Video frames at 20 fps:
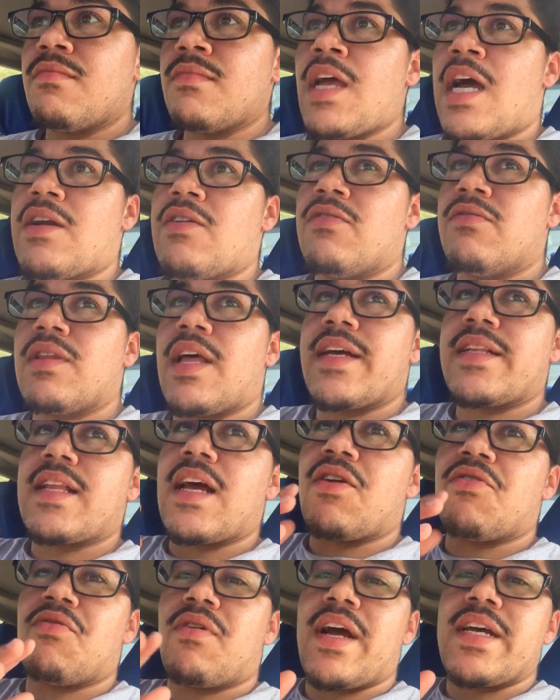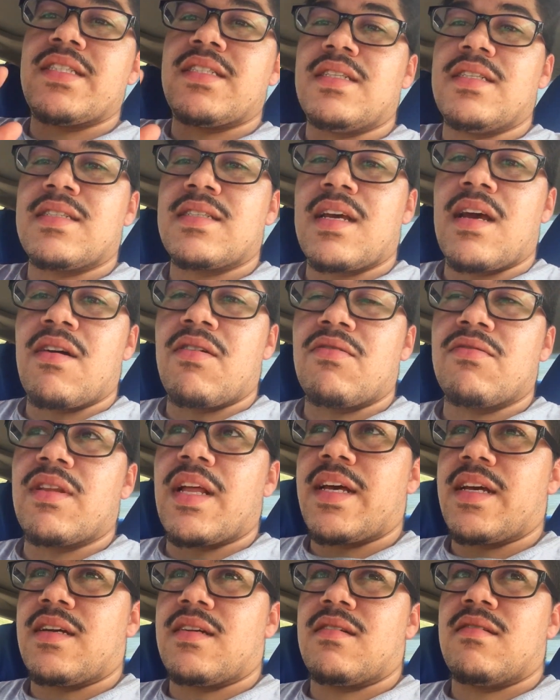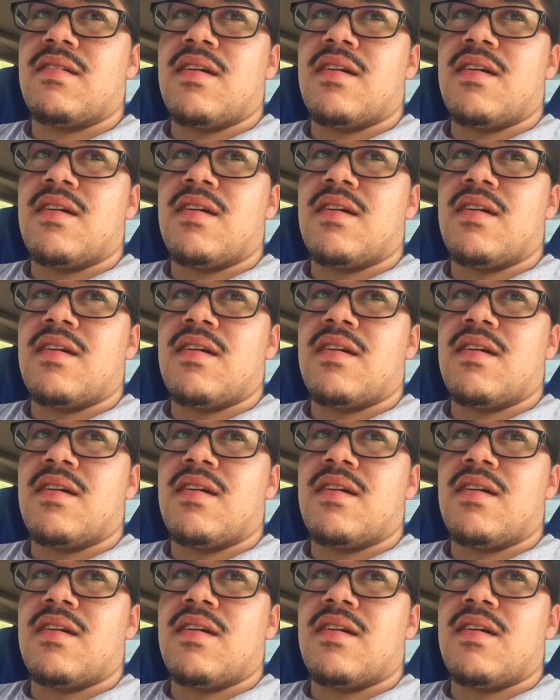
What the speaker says: I don't like that ricey sound, like,